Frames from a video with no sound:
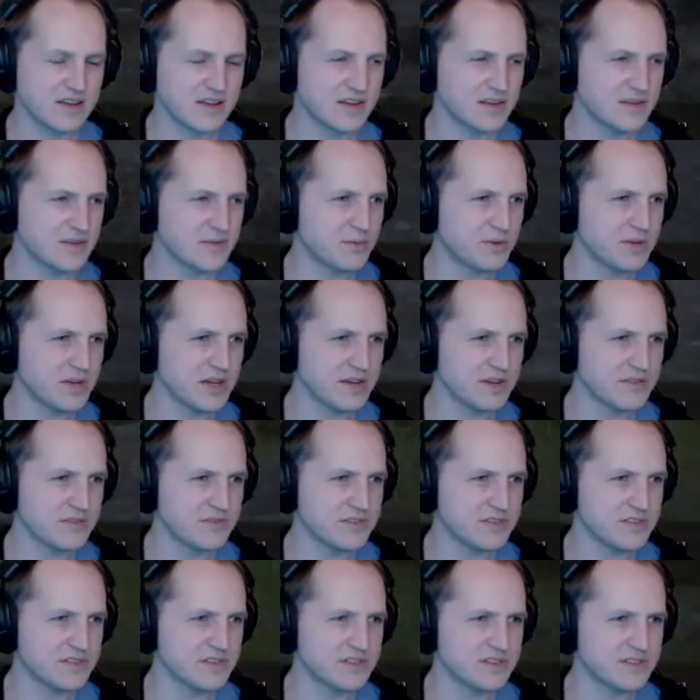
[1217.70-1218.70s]
We'll have
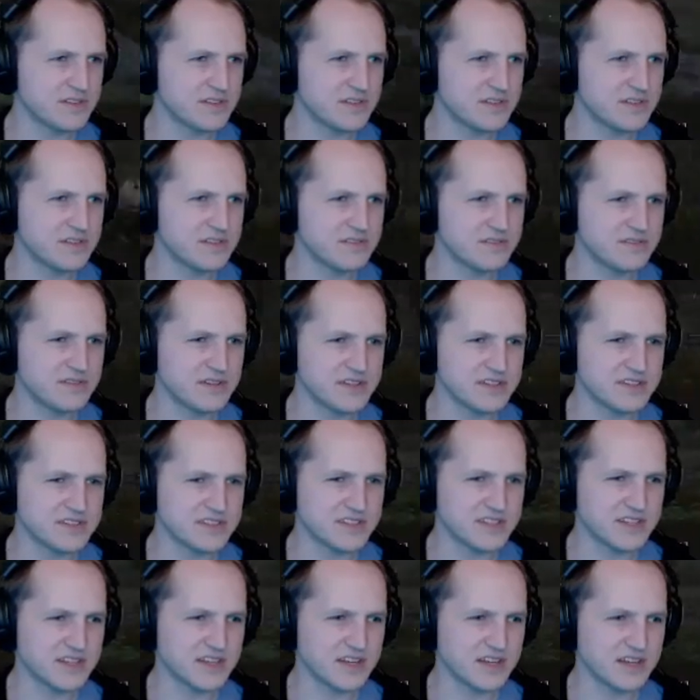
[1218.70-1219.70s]
to
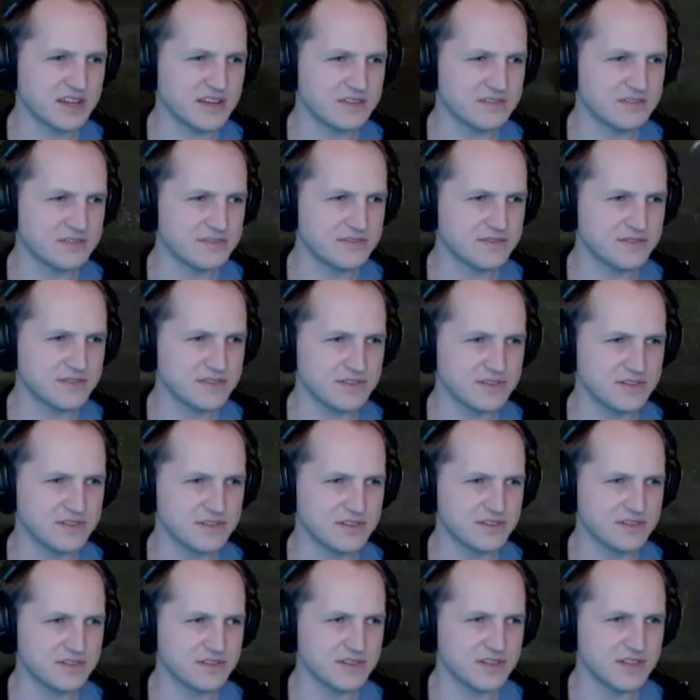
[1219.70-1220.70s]
investigate
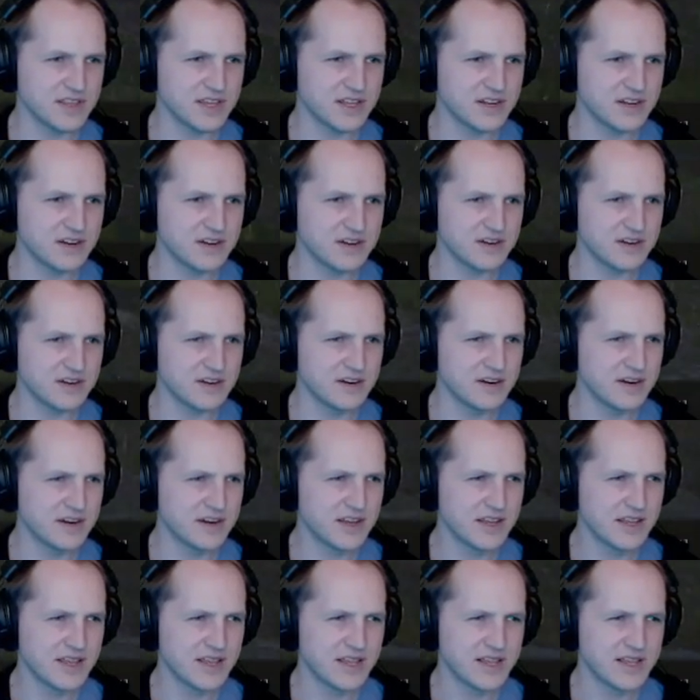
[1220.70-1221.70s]
further later.
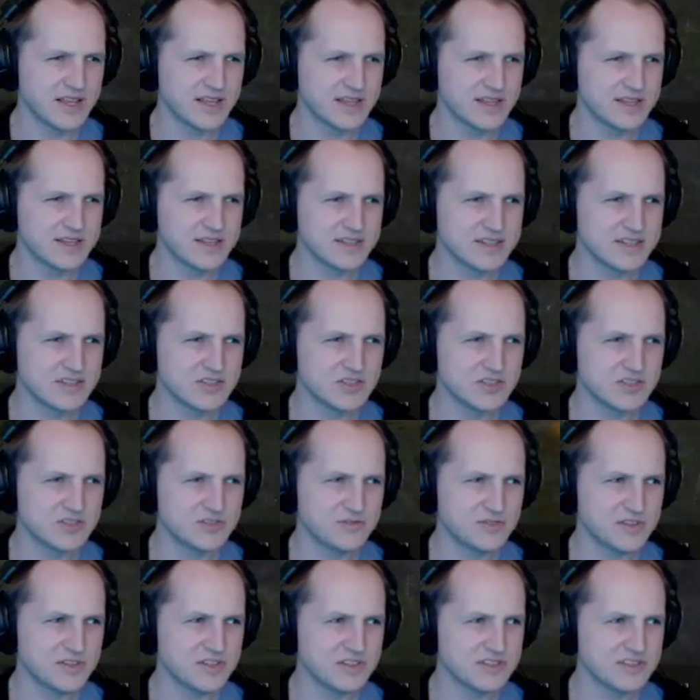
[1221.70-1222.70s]
Just
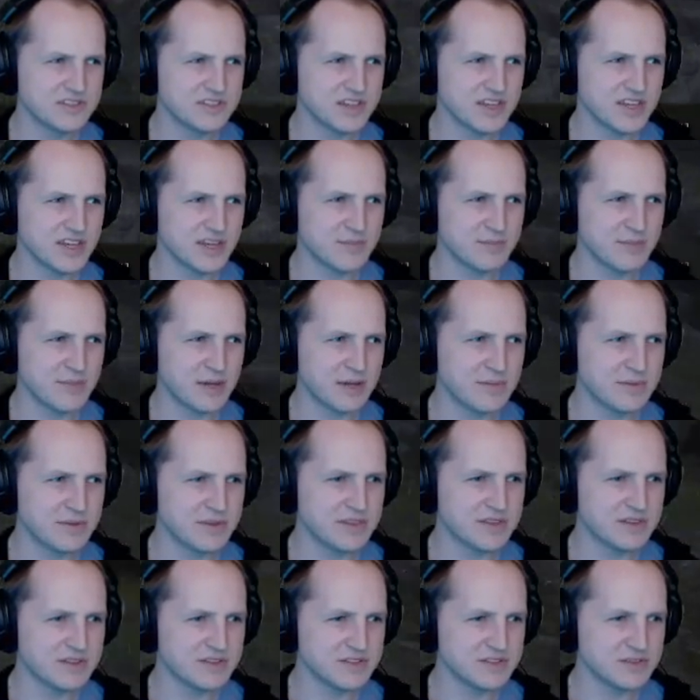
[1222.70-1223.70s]
feels like maybe
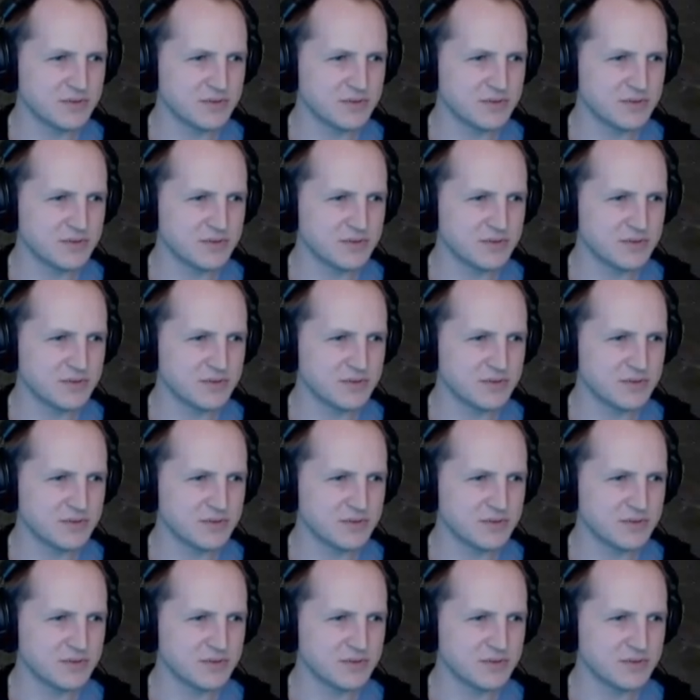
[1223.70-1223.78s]
there's a